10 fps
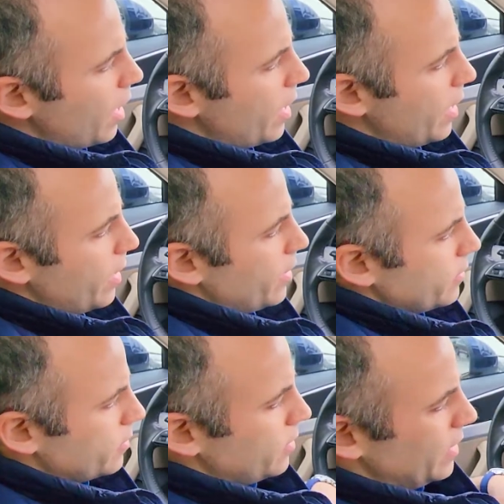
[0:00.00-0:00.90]

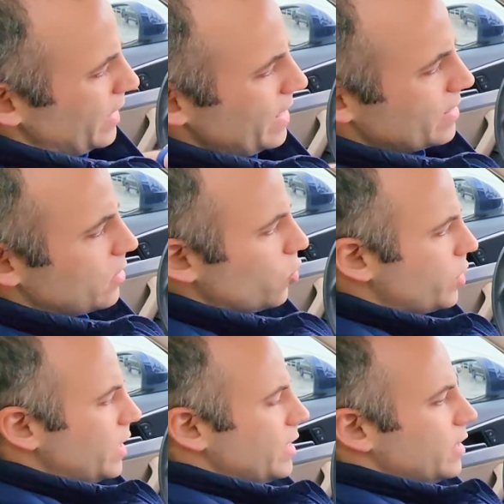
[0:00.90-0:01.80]
and it's
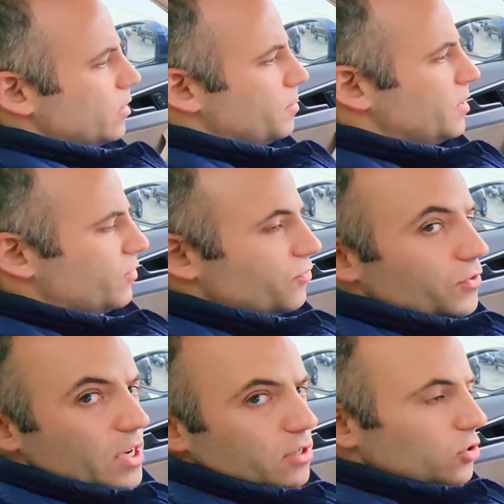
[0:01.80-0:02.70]
looking a little bit of
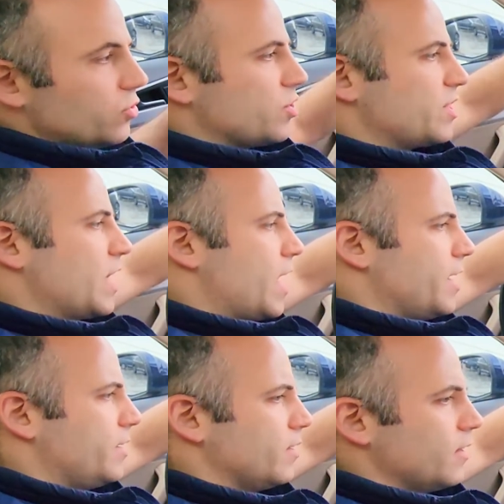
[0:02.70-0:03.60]
weird on the
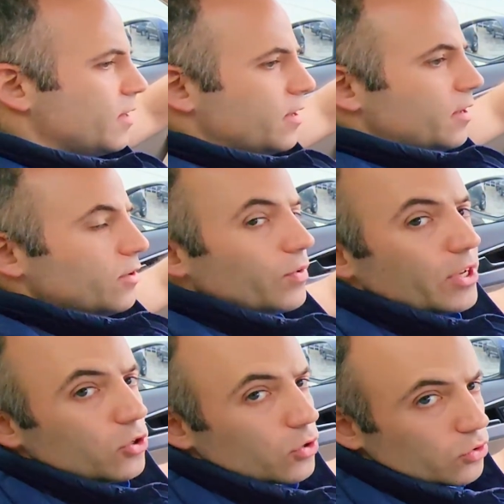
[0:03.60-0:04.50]
side when you